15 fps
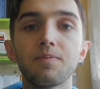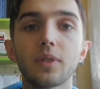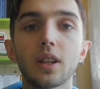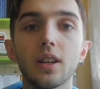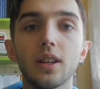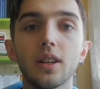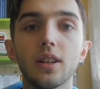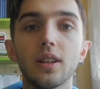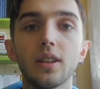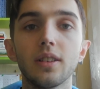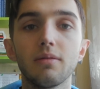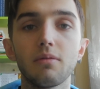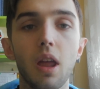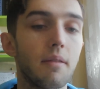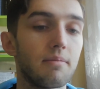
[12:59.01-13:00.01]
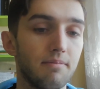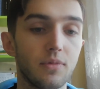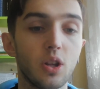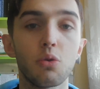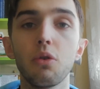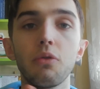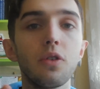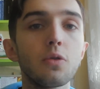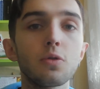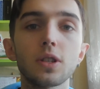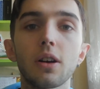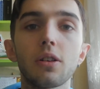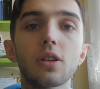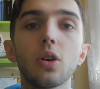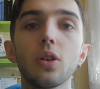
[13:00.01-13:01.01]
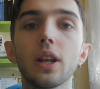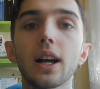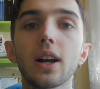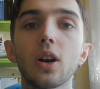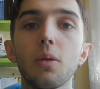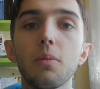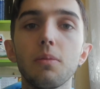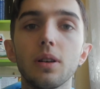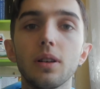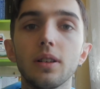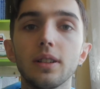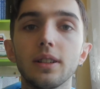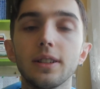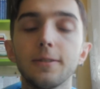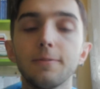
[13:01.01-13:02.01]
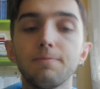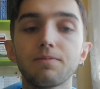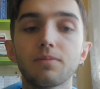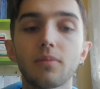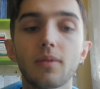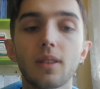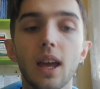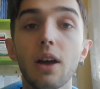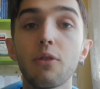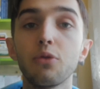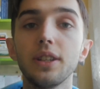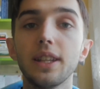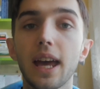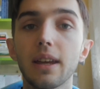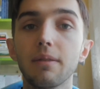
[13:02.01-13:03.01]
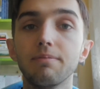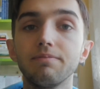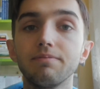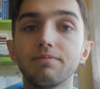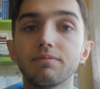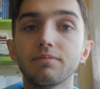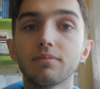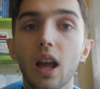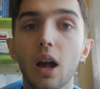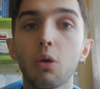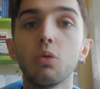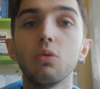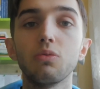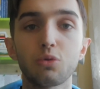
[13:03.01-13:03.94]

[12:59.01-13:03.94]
The reviews are gonna come every day. I will